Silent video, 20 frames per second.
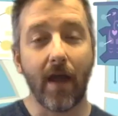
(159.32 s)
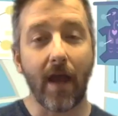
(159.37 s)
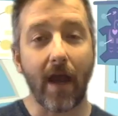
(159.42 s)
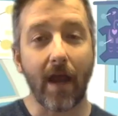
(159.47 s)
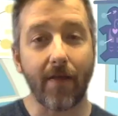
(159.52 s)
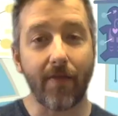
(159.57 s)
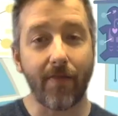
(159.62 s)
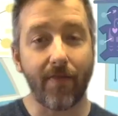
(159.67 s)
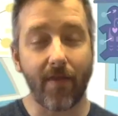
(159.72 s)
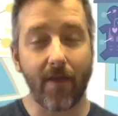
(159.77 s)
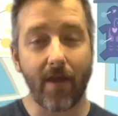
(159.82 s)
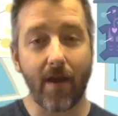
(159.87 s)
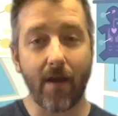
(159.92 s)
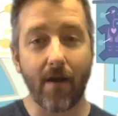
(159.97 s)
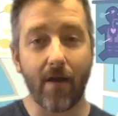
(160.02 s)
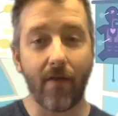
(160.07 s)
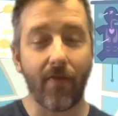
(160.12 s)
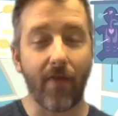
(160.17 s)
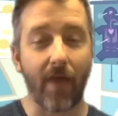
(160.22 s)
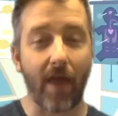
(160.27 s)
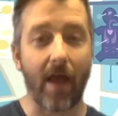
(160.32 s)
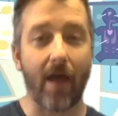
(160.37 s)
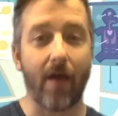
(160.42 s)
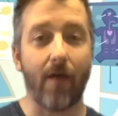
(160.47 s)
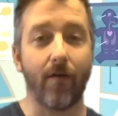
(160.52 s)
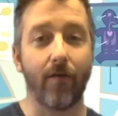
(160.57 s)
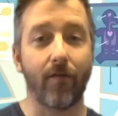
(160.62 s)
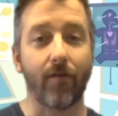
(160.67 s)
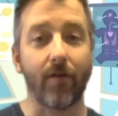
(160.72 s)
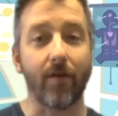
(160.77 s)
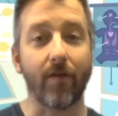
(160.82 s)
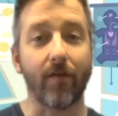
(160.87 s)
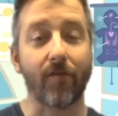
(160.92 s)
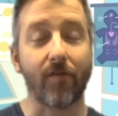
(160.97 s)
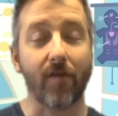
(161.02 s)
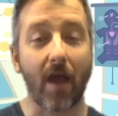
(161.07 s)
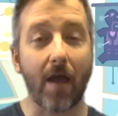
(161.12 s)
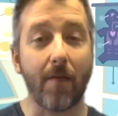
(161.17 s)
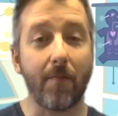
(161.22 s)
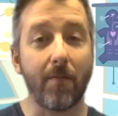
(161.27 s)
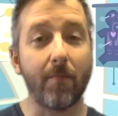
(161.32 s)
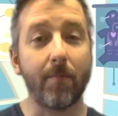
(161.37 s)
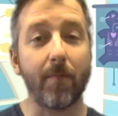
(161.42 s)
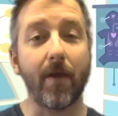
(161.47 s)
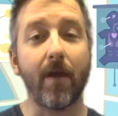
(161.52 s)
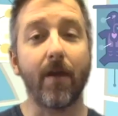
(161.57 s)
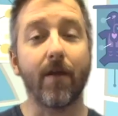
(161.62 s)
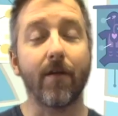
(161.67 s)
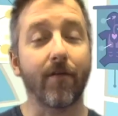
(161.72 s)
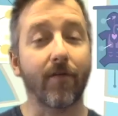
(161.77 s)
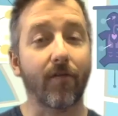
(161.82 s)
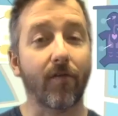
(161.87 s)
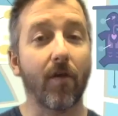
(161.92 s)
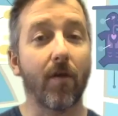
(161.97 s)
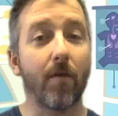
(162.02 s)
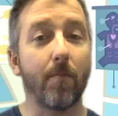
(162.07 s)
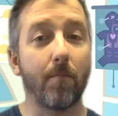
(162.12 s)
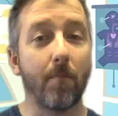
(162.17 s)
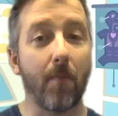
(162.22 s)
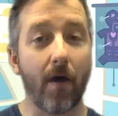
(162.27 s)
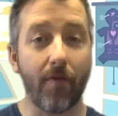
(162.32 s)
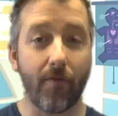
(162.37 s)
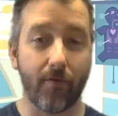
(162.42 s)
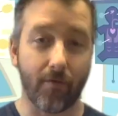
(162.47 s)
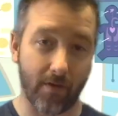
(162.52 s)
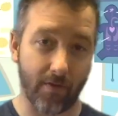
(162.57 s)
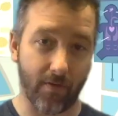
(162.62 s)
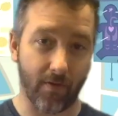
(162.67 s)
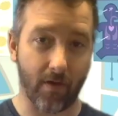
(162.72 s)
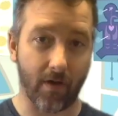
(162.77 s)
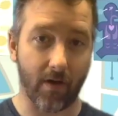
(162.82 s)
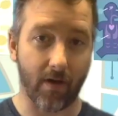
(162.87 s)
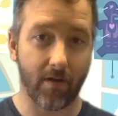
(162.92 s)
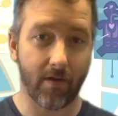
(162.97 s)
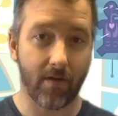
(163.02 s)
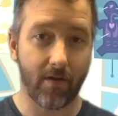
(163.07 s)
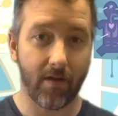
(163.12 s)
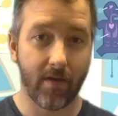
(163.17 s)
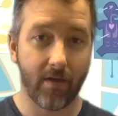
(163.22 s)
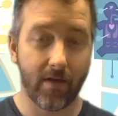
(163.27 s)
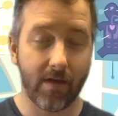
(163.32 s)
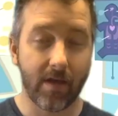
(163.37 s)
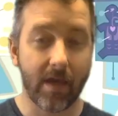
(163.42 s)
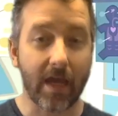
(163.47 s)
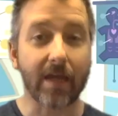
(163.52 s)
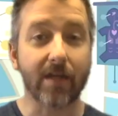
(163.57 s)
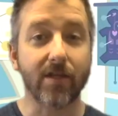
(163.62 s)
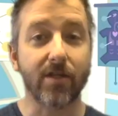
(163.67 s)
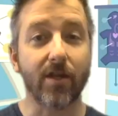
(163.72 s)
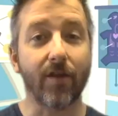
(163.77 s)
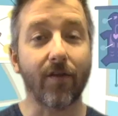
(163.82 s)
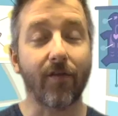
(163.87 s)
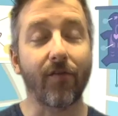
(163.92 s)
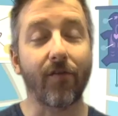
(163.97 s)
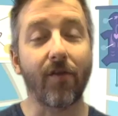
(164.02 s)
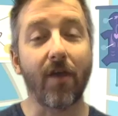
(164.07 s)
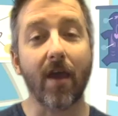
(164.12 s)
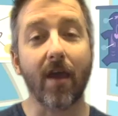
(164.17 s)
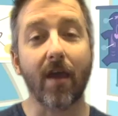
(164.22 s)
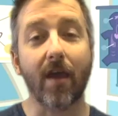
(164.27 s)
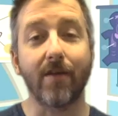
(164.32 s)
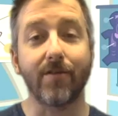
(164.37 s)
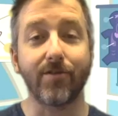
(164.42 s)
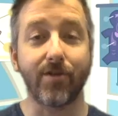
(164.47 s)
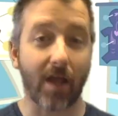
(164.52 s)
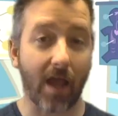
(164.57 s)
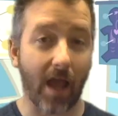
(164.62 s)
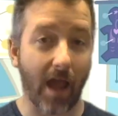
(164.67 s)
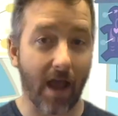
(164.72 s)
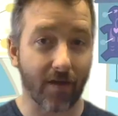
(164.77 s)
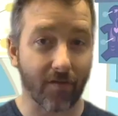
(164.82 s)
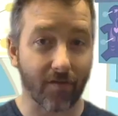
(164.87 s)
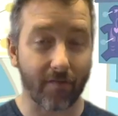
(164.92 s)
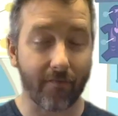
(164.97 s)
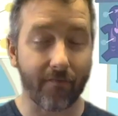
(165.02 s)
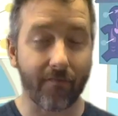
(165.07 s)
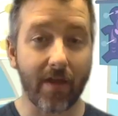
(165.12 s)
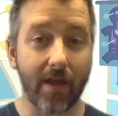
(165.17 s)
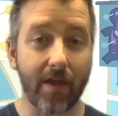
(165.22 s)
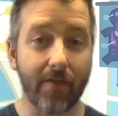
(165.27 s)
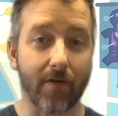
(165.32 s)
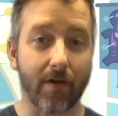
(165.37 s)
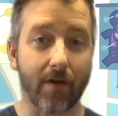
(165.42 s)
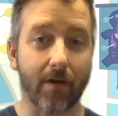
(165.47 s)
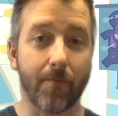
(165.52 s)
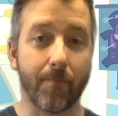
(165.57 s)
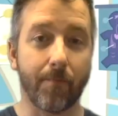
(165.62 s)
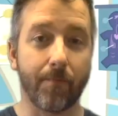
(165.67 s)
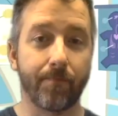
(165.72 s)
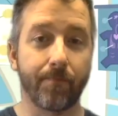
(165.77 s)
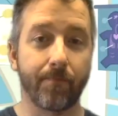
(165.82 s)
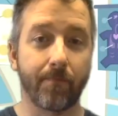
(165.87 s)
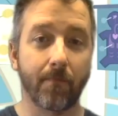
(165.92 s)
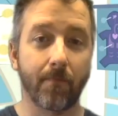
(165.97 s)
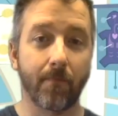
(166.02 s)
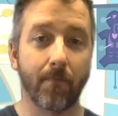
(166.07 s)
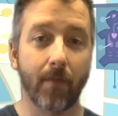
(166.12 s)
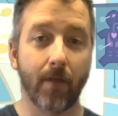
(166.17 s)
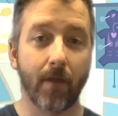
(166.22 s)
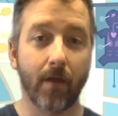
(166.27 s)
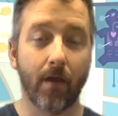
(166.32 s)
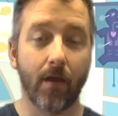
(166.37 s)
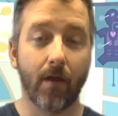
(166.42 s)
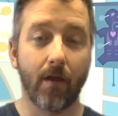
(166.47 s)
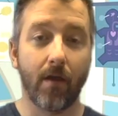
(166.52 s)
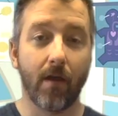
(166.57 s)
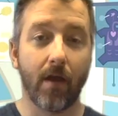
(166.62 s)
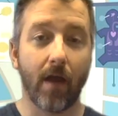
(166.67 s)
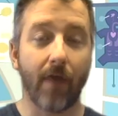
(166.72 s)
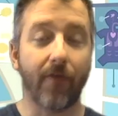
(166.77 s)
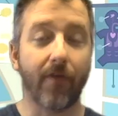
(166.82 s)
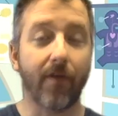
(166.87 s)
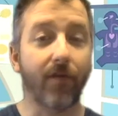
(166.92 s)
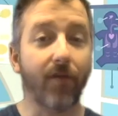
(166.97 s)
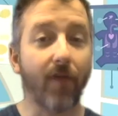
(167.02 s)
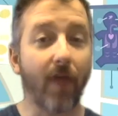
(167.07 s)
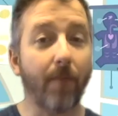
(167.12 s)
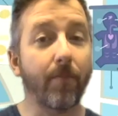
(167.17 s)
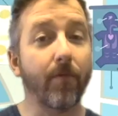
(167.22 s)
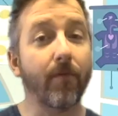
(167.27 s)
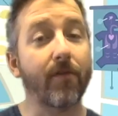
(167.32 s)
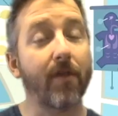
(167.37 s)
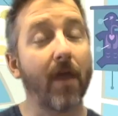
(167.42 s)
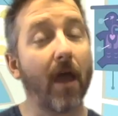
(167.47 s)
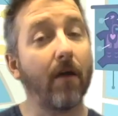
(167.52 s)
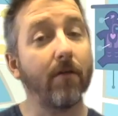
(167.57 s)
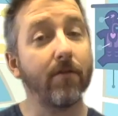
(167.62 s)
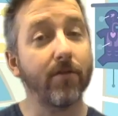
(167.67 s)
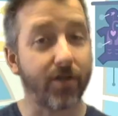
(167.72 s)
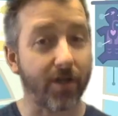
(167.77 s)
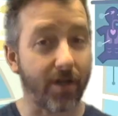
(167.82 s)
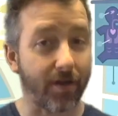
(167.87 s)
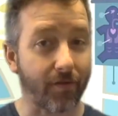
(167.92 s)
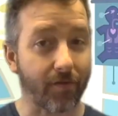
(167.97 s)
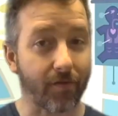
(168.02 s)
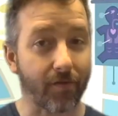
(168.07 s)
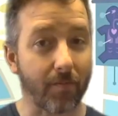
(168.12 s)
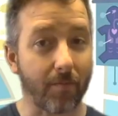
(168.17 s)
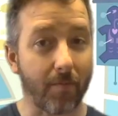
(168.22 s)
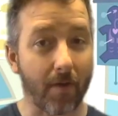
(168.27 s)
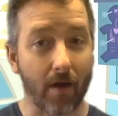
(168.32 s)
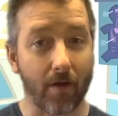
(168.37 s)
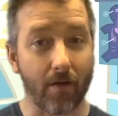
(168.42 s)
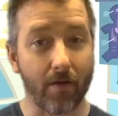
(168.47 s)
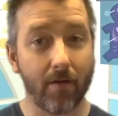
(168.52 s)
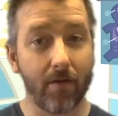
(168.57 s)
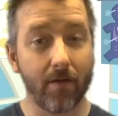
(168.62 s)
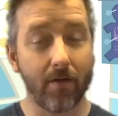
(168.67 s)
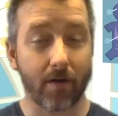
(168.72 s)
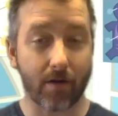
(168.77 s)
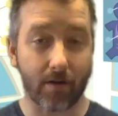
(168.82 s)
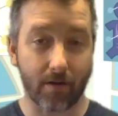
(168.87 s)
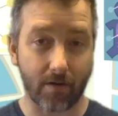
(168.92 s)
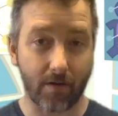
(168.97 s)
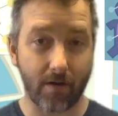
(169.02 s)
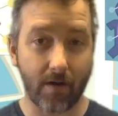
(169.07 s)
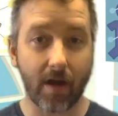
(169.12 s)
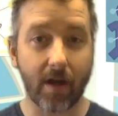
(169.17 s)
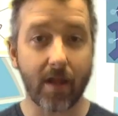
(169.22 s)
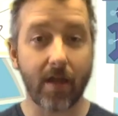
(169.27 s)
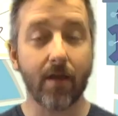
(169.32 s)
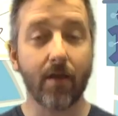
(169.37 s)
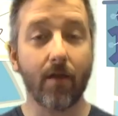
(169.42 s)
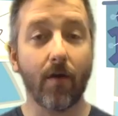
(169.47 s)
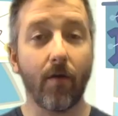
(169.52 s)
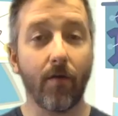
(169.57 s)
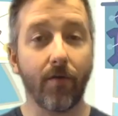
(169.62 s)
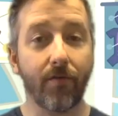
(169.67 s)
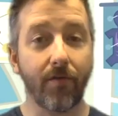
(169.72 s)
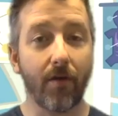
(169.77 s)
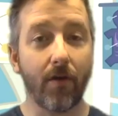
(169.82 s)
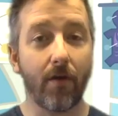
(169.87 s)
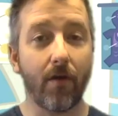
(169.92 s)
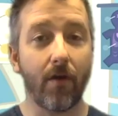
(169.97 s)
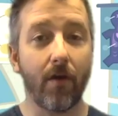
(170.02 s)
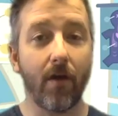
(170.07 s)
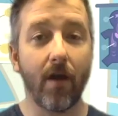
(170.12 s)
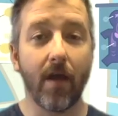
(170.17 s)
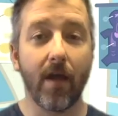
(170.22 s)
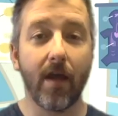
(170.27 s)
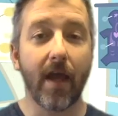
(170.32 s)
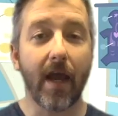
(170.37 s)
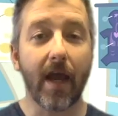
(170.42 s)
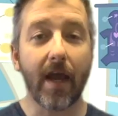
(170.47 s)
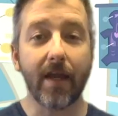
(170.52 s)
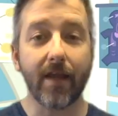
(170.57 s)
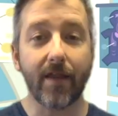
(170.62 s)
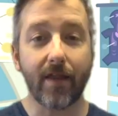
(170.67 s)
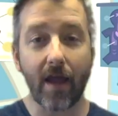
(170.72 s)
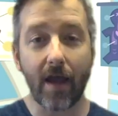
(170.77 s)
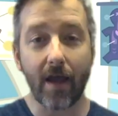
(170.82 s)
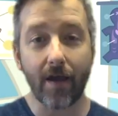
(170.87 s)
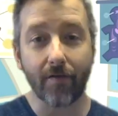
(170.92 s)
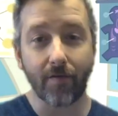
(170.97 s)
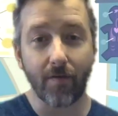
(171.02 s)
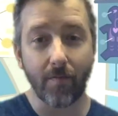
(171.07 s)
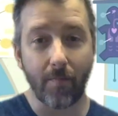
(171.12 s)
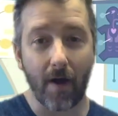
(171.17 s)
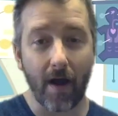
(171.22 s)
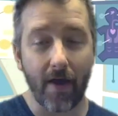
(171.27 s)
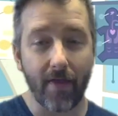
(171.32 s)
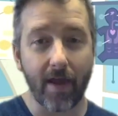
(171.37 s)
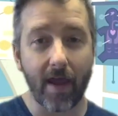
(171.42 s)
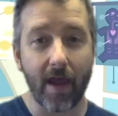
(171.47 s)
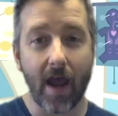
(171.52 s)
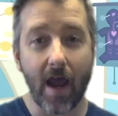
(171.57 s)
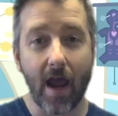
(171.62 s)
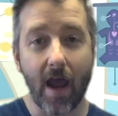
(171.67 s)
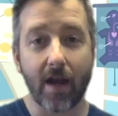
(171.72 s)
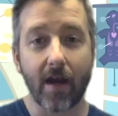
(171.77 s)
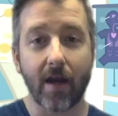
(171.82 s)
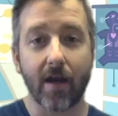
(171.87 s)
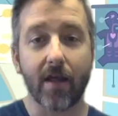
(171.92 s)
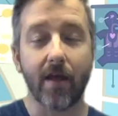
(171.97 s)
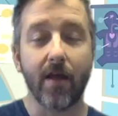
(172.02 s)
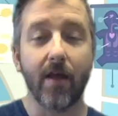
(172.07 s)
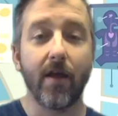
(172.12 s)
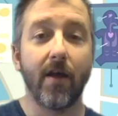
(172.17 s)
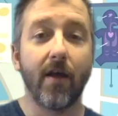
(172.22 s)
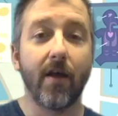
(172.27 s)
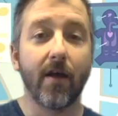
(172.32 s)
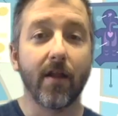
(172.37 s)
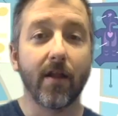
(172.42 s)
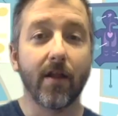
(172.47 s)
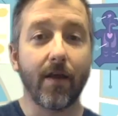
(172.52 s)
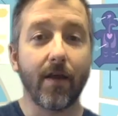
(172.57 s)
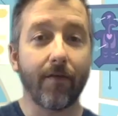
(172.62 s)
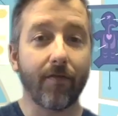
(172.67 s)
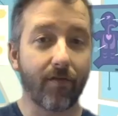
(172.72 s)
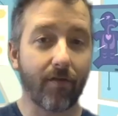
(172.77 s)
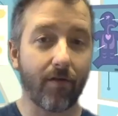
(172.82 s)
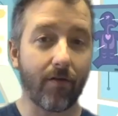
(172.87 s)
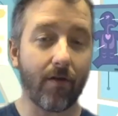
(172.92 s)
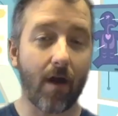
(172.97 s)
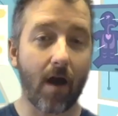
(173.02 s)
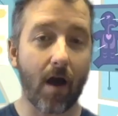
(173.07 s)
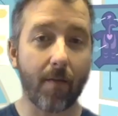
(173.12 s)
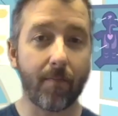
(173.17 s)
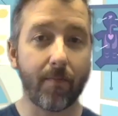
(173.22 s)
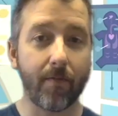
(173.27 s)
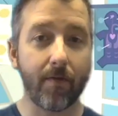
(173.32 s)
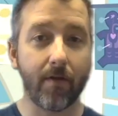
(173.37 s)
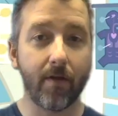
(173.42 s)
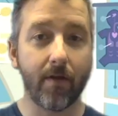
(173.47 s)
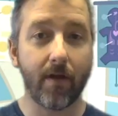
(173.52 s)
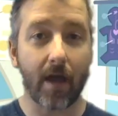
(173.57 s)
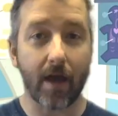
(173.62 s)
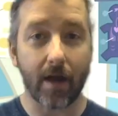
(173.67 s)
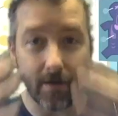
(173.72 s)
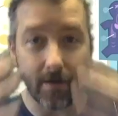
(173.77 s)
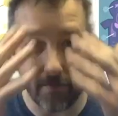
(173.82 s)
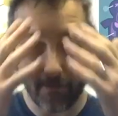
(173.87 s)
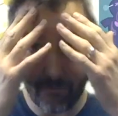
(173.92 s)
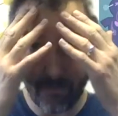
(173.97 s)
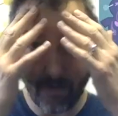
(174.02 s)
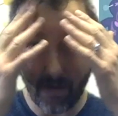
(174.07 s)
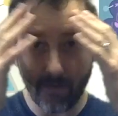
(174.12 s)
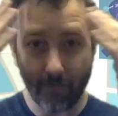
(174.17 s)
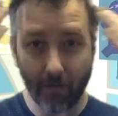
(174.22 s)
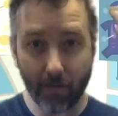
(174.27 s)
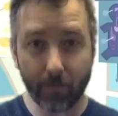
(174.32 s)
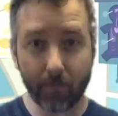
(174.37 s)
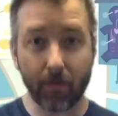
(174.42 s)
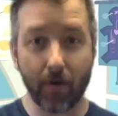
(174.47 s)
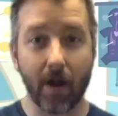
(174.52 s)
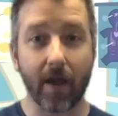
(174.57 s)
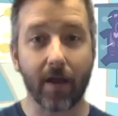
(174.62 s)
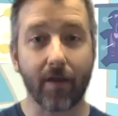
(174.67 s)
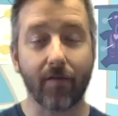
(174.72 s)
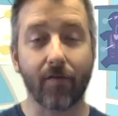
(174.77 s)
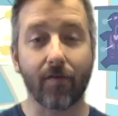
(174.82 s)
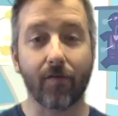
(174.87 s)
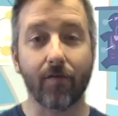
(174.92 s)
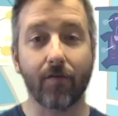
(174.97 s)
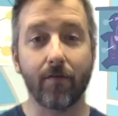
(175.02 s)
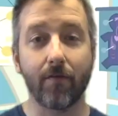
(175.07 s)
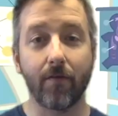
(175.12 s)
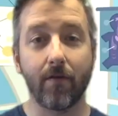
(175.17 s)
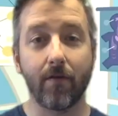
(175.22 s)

And there in the house is Simon Peter's mother in law, and she's sick and she has a fever. And the disciples tell Jesus about her, and he goes to her and he takes her by the hand and he lifts her up, and her fever breaks.